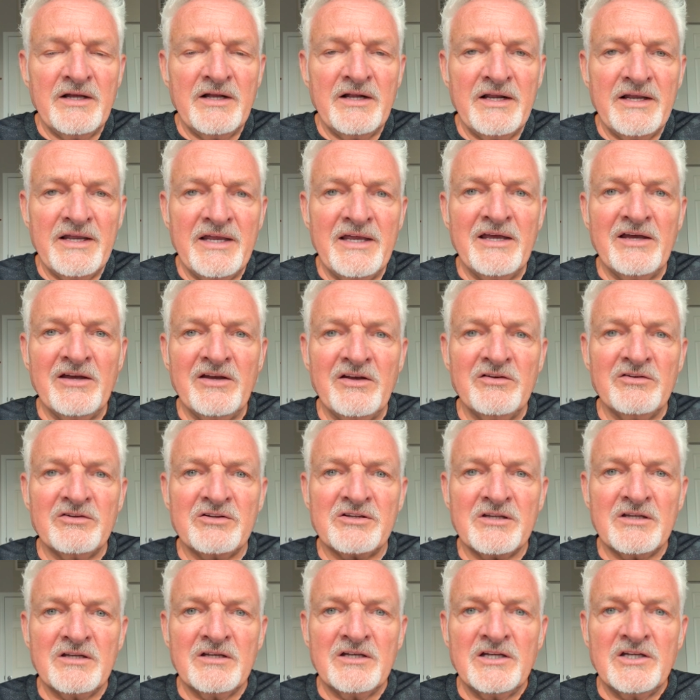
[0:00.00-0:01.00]

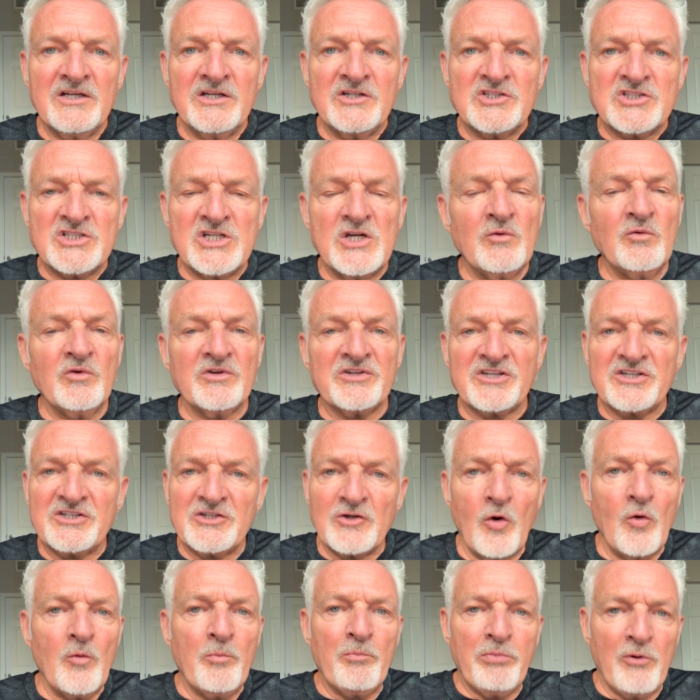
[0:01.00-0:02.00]
is she was
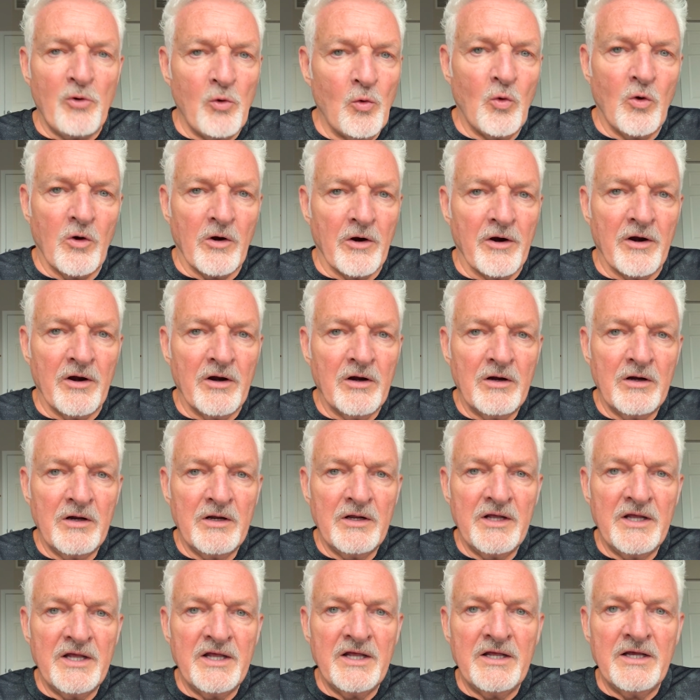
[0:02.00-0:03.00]
so poor
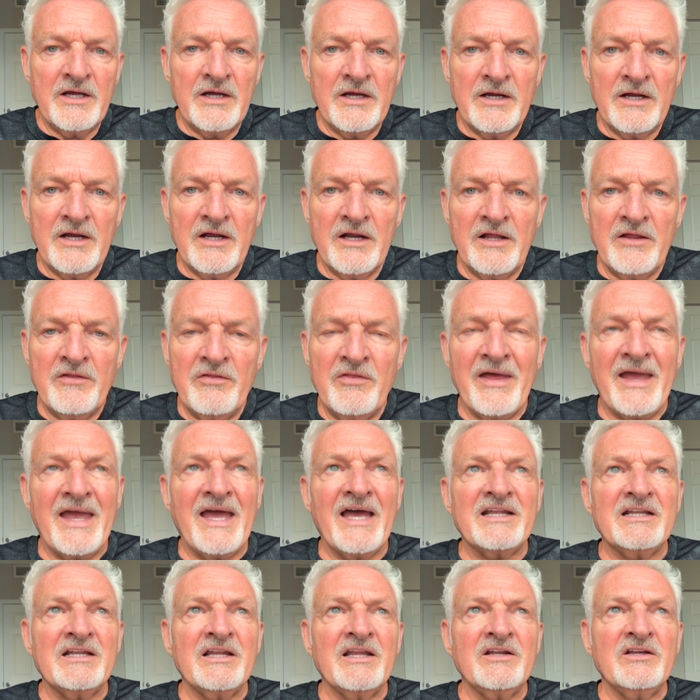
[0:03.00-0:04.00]

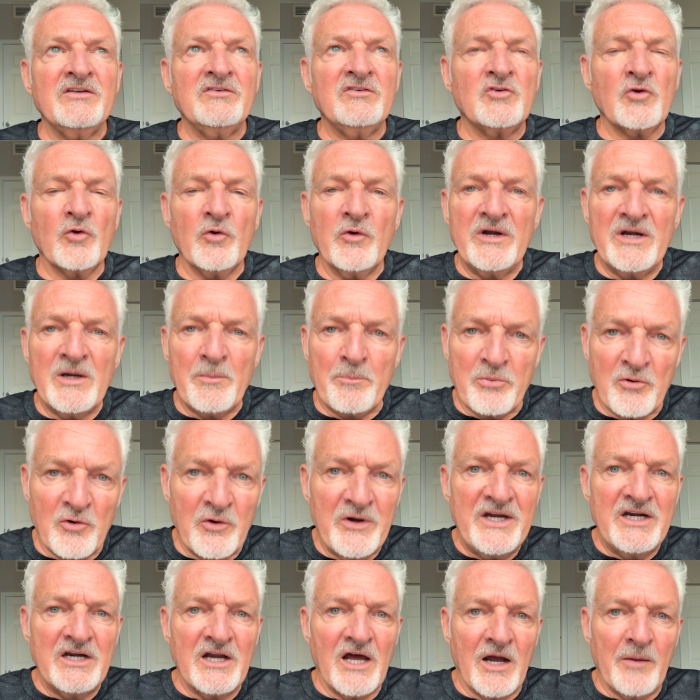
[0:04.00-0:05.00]
that during a
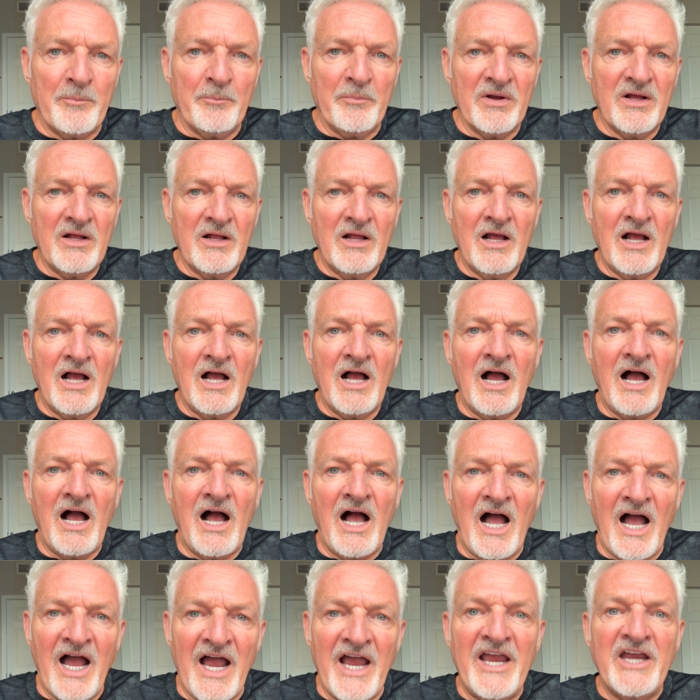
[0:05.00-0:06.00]
prenup,
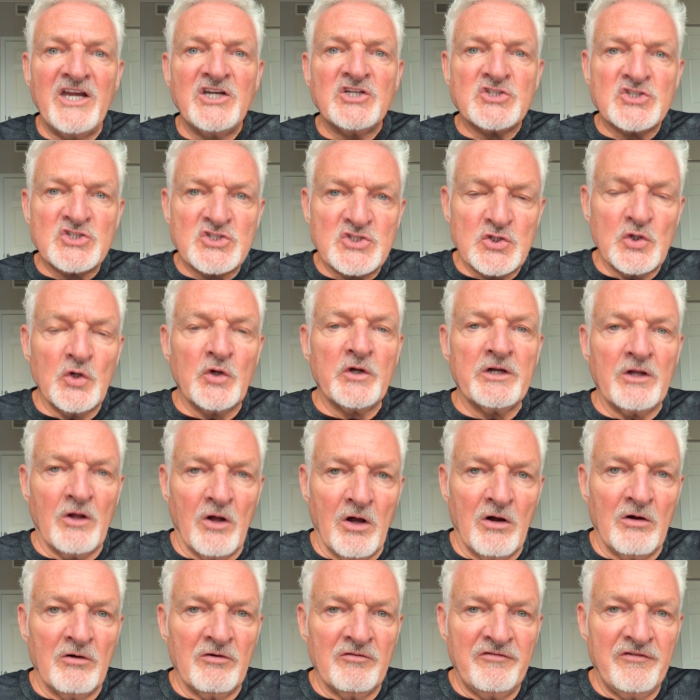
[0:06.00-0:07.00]
I should
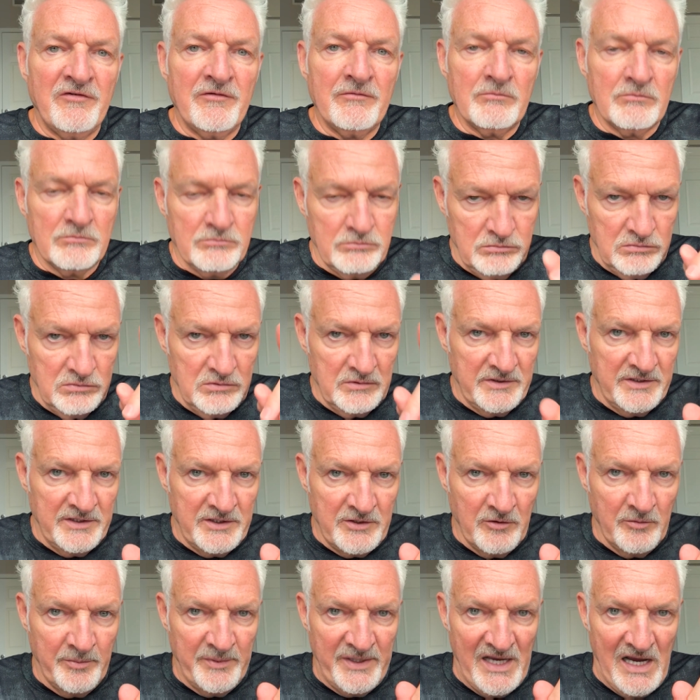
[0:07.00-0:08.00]
have,
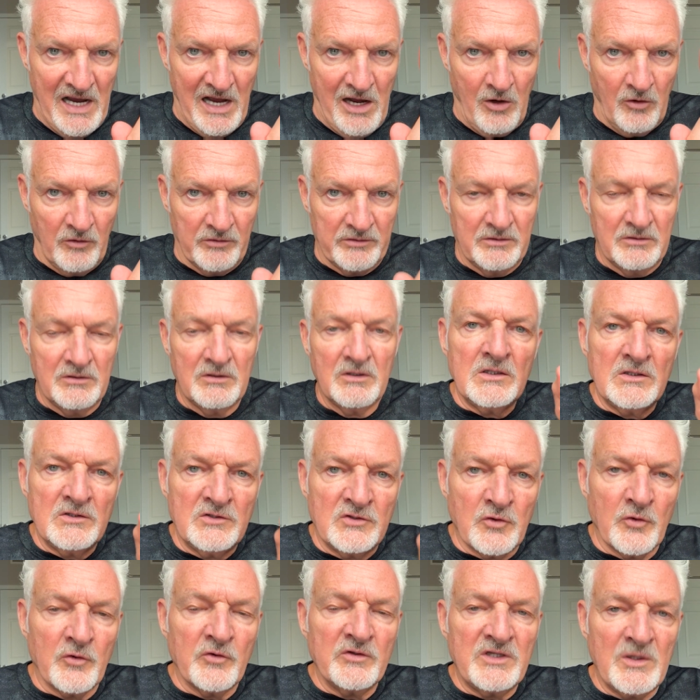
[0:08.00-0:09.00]
hear me out,
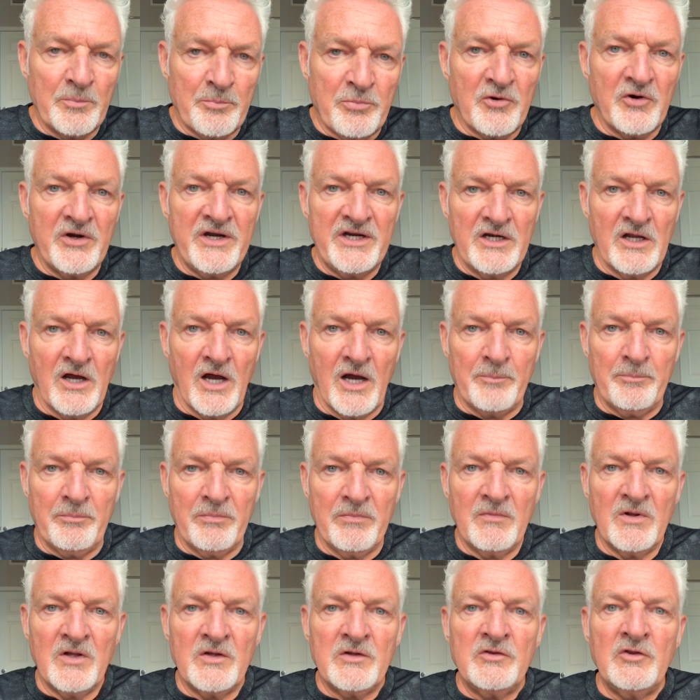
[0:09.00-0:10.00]
during the prenup,
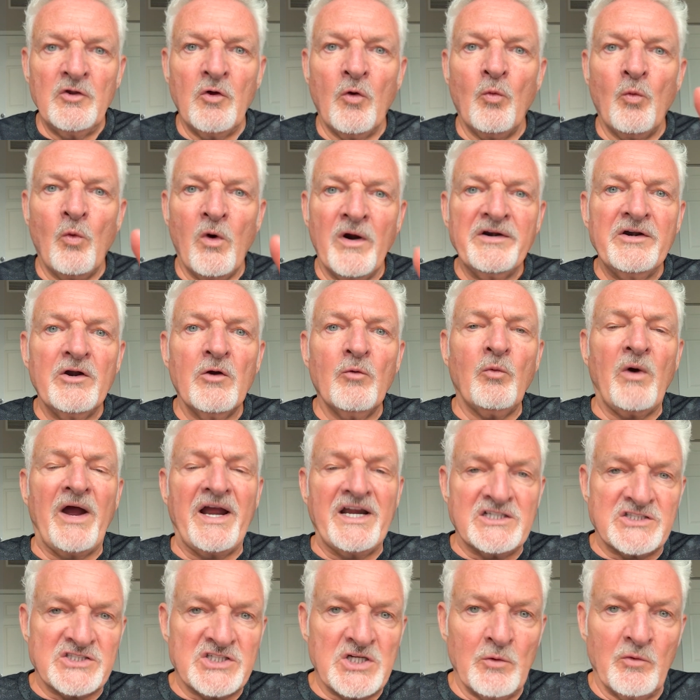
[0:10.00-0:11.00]
no wonder why
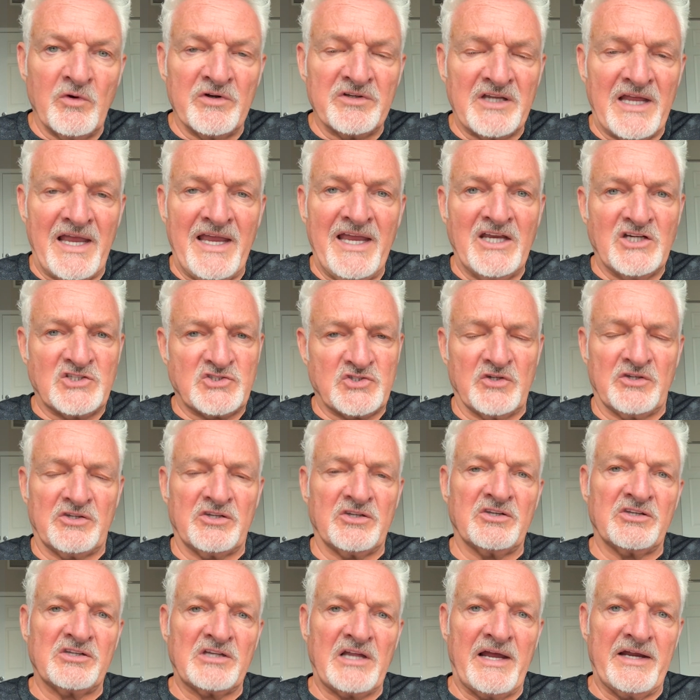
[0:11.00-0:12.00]
she was anxious
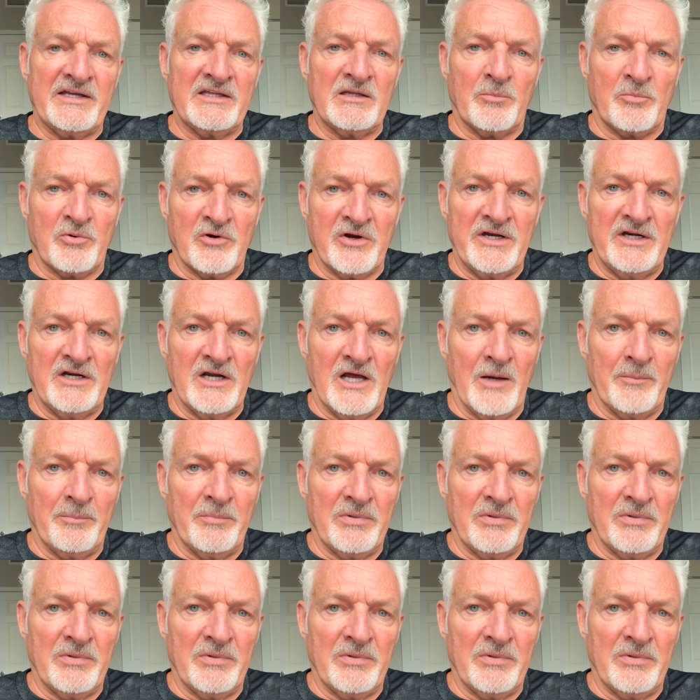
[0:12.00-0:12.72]
to sign the prenup.